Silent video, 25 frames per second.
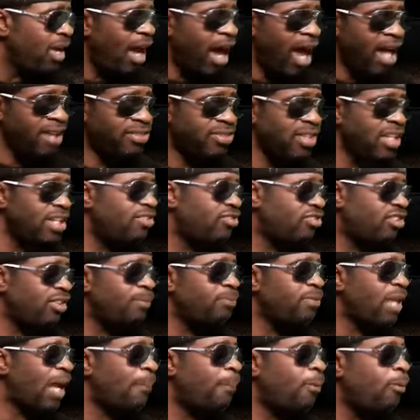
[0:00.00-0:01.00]
I think
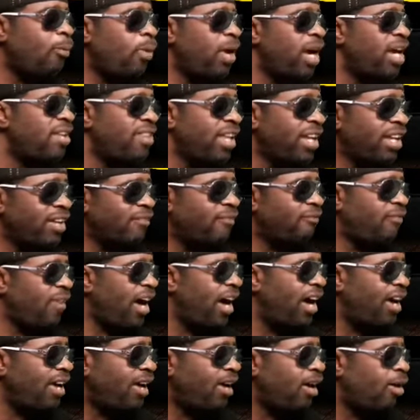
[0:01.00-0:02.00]
some type of way they could
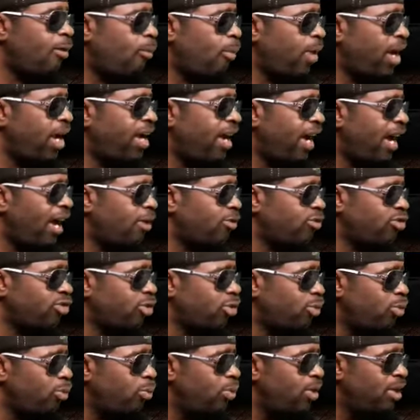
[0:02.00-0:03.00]
find a way how
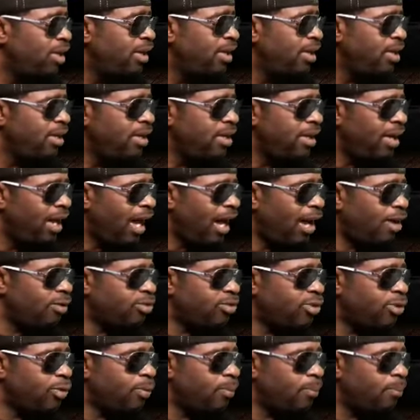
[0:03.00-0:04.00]

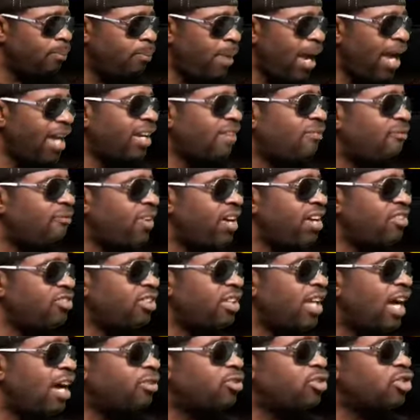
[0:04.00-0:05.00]
to manifest
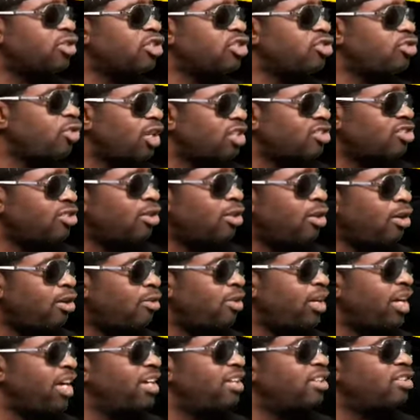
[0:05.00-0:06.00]
and how to structure
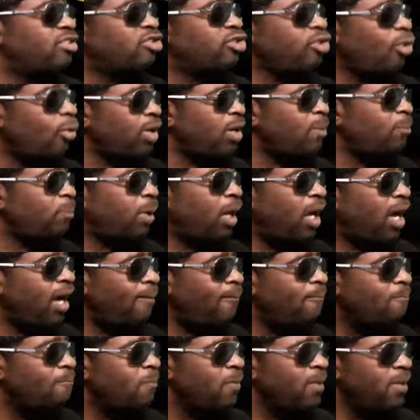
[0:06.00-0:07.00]
her in the story
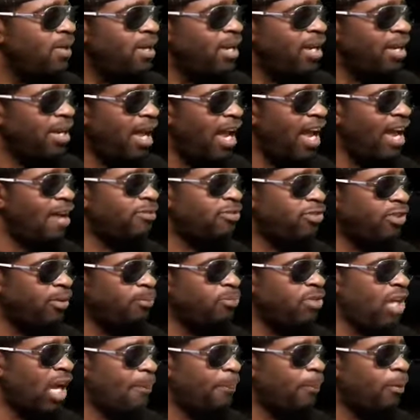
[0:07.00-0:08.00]
plot and have
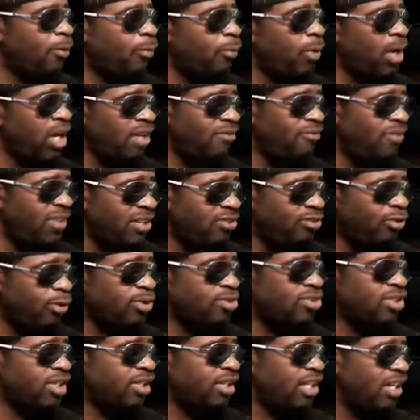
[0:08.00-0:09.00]
some type of relevance or
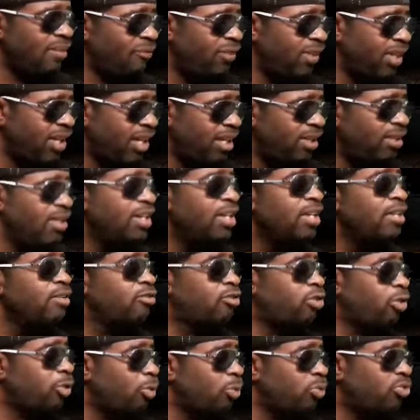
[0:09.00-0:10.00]
significance
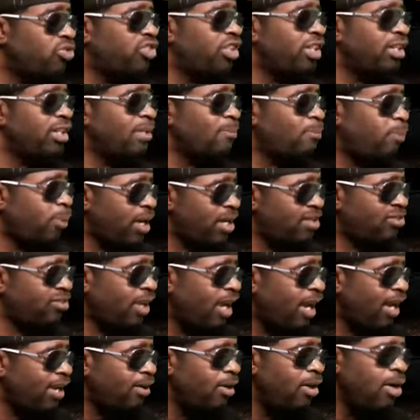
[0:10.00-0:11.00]
to Sidney
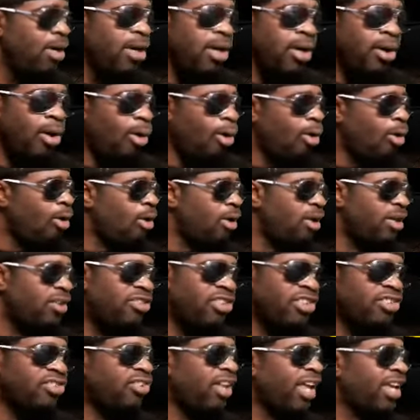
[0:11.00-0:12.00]
Prescott, or
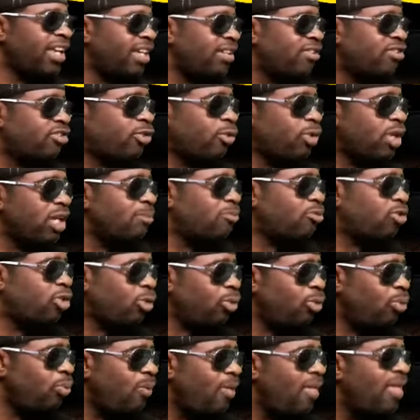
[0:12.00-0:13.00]
just like in Scream
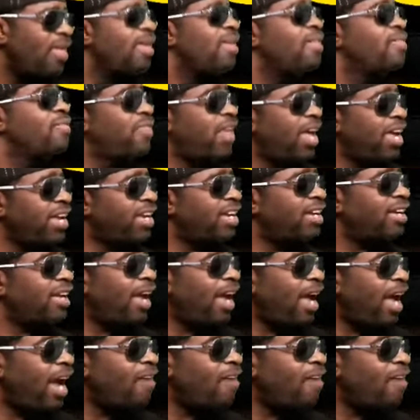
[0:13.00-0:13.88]
2, they can